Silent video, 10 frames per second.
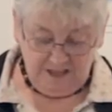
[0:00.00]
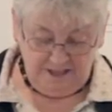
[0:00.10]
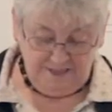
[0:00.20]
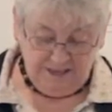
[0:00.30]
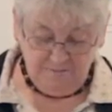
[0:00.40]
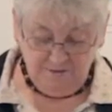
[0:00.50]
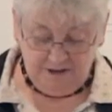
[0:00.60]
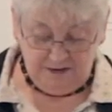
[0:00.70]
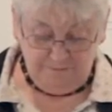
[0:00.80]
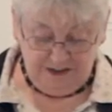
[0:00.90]
Then,
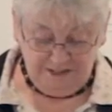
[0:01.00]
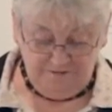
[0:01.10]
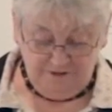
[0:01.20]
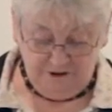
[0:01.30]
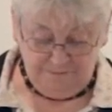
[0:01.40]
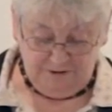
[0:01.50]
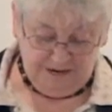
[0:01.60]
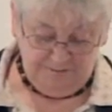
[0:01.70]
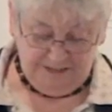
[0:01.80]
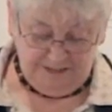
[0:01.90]
prodded by the farmer,
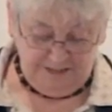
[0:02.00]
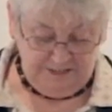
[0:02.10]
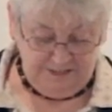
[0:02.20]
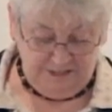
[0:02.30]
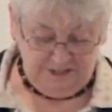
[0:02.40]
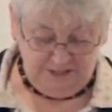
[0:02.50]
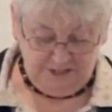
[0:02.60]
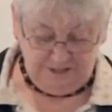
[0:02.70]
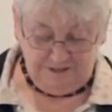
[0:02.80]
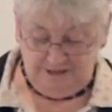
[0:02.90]
I'm led to the
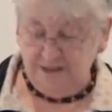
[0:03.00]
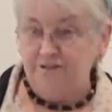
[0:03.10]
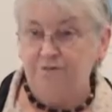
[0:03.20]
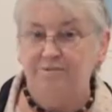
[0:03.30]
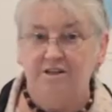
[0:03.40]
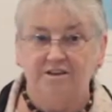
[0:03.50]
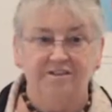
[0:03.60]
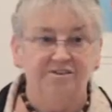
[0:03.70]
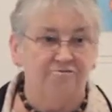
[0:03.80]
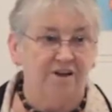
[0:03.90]
kitchen to pluck
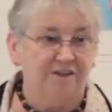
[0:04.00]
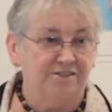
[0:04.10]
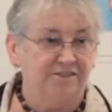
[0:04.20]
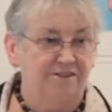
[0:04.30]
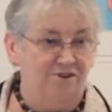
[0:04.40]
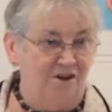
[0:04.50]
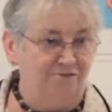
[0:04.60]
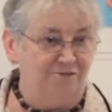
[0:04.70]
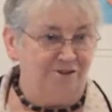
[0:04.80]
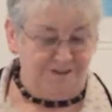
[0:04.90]
and dress the
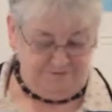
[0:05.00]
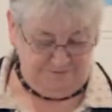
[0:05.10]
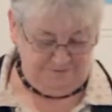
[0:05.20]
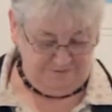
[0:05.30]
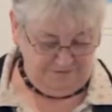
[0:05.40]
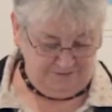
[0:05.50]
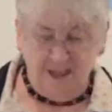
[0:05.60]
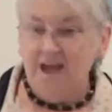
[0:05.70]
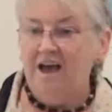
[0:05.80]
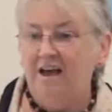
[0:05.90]
offering.
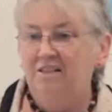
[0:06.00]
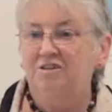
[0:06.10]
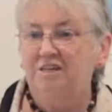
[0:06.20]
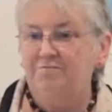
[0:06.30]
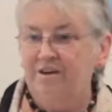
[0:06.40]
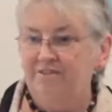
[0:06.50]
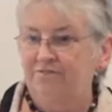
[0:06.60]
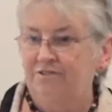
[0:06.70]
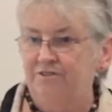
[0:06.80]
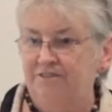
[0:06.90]
I look at my
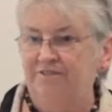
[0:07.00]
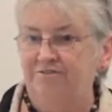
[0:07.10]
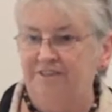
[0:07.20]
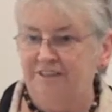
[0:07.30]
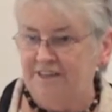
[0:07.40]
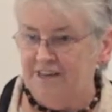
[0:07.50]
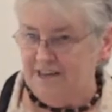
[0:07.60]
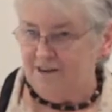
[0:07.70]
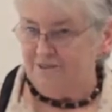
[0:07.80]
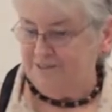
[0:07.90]
food differently now.